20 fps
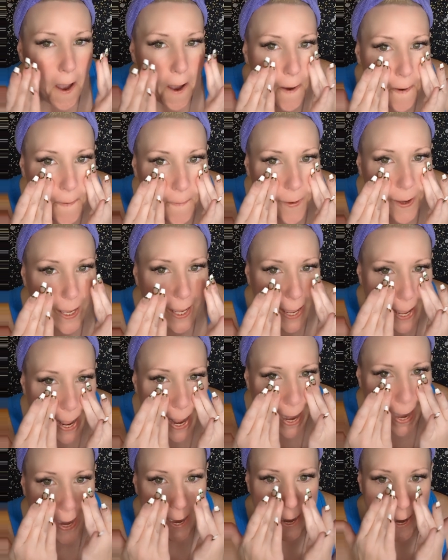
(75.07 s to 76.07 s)

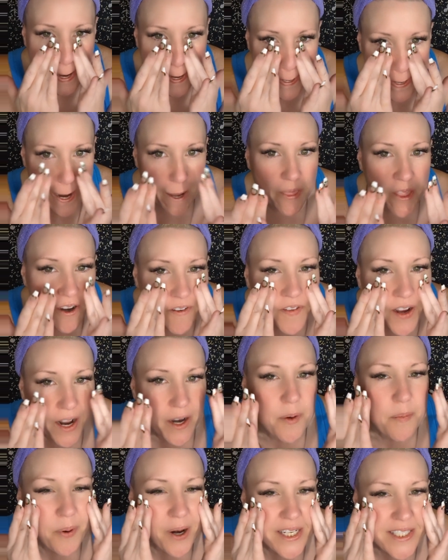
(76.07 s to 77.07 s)
Okay, now that I've
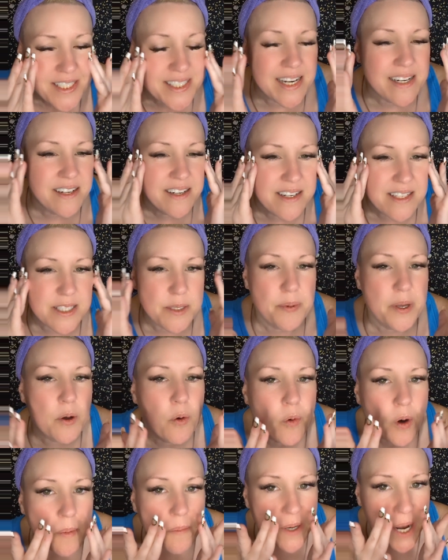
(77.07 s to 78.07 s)
got it pressed in and it's a bit
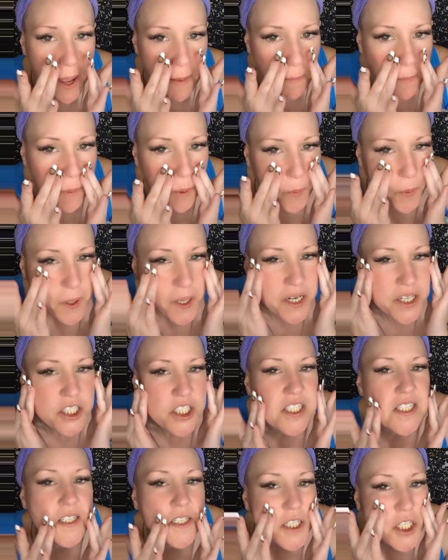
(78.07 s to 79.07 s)
warmed up, we're gonna
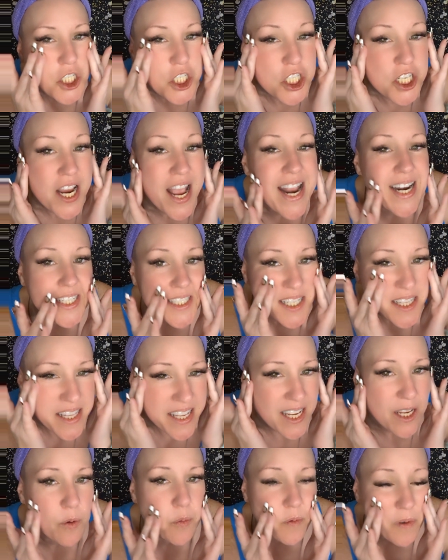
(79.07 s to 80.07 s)
just
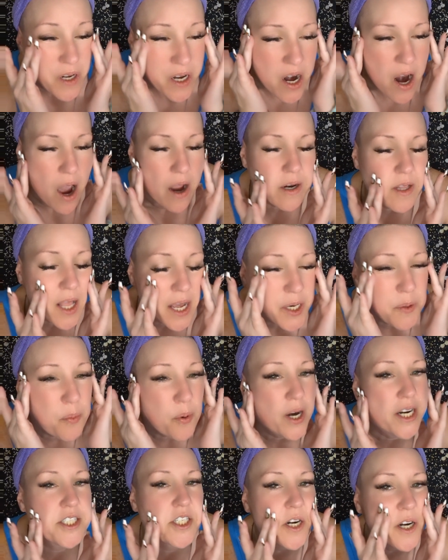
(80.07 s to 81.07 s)
gently, not a lot of
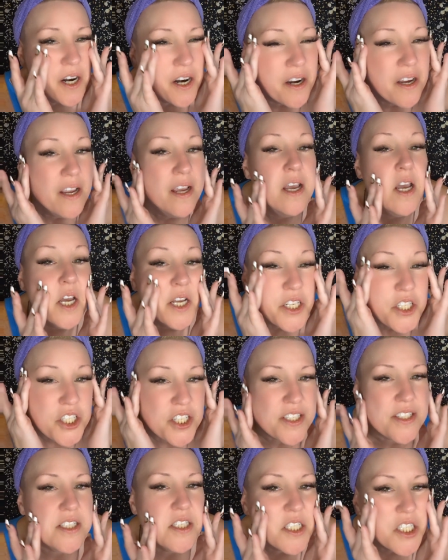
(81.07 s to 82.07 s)
pressure,
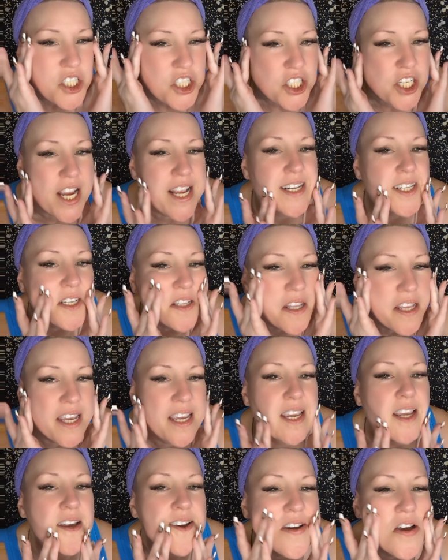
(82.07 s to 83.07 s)
just
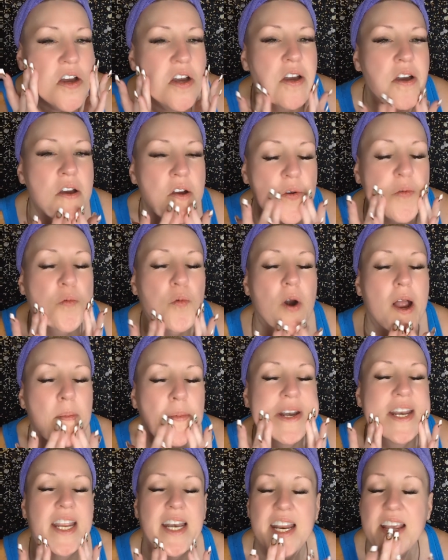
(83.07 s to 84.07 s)
gently
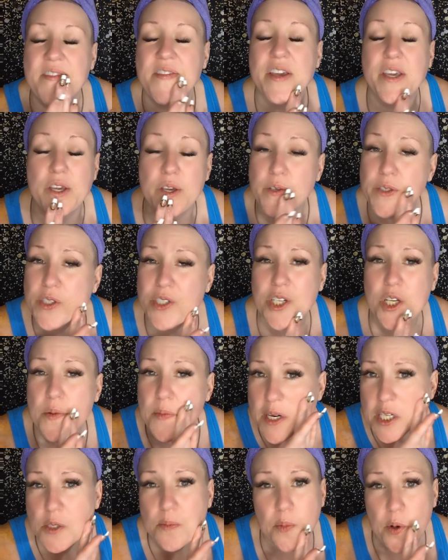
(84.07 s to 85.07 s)
rub it in. If you use too
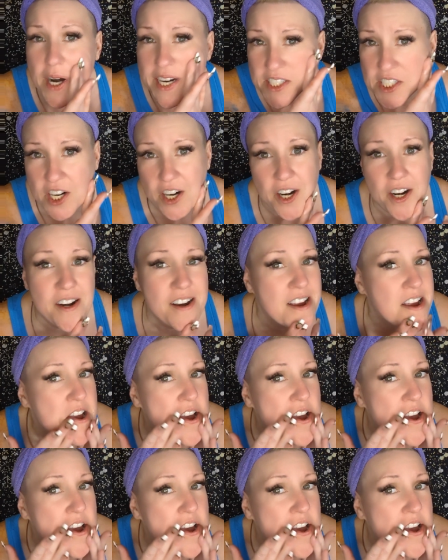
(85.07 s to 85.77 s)
much pressure,